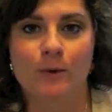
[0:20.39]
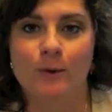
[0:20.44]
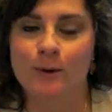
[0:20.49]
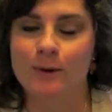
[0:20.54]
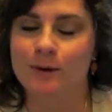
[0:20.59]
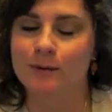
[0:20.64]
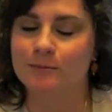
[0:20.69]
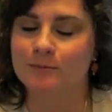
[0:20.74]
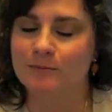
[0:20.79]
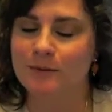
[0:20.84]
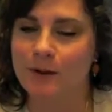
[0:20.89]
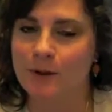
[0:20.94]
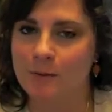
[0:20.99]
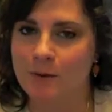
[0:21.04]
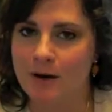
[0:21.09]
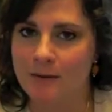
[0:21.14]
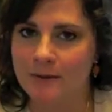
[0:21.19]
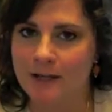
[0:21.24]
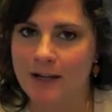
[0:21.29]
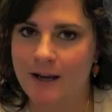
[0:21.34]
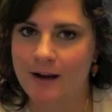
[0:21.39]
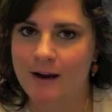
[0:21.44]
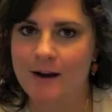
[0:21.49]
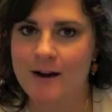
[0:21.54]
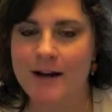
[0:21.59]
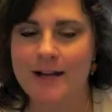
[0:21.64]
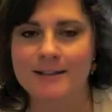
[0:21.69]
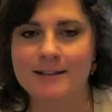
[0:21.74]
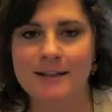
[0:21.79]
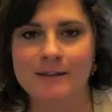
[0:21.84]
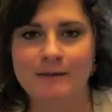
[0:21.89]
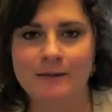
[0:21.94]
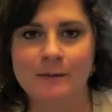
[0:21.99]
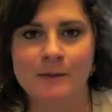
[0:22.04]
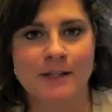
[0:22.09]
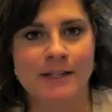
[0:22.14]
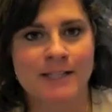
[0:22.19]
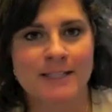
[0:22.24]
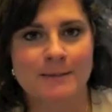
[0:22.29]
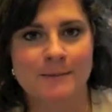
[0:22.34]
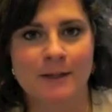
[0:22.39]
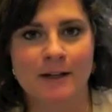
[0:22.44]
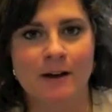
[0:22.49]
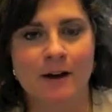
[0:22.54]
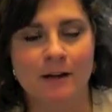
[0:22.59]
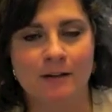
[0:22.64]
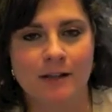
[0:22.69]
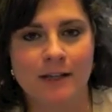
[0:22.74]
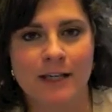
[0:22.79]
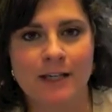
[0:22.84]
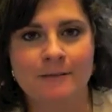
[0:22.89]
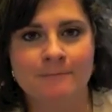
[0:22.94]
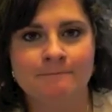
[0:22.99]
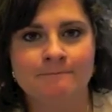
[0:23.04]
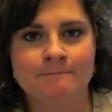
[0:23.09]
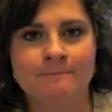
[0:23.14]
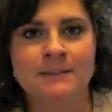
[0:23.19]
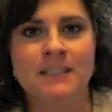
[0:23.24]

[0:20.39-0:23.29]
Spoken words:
or Obamacare as everyone has been calling it.